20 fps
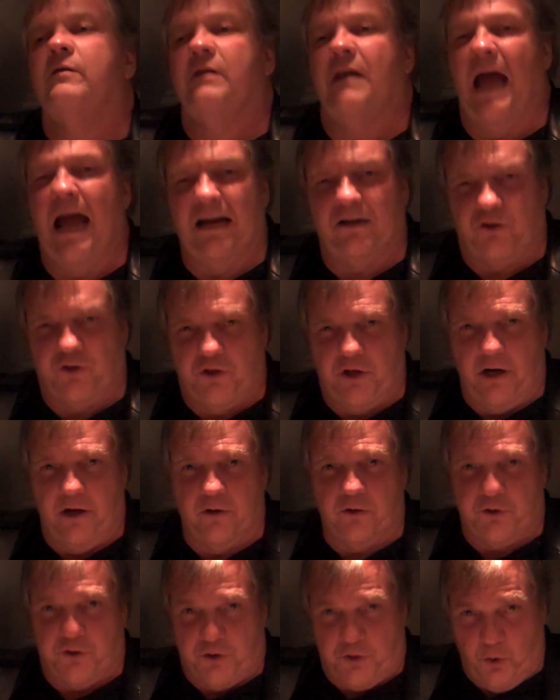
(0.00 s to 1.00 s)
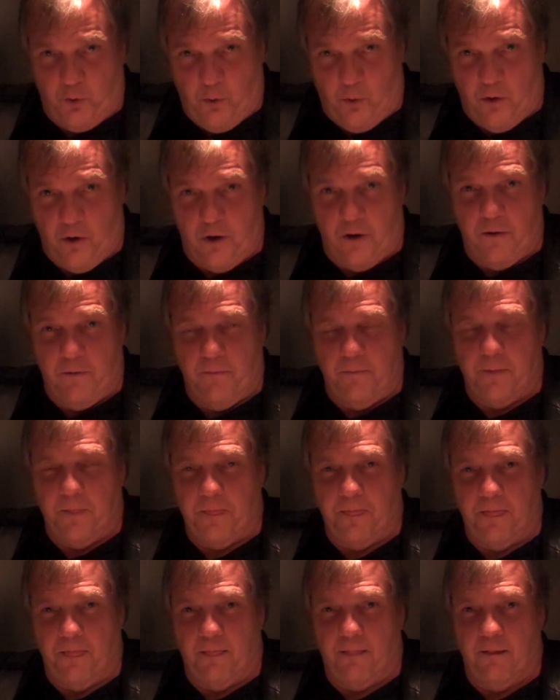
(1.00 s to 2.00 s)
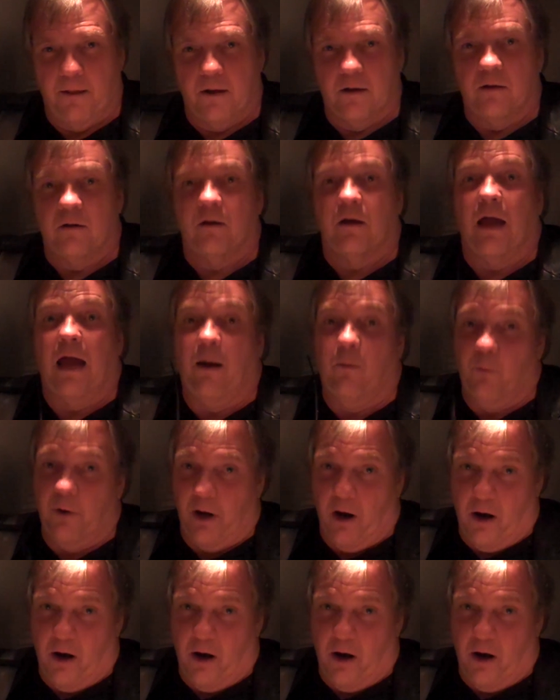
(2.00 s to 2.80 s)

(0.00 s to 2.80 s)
next year's tour, and we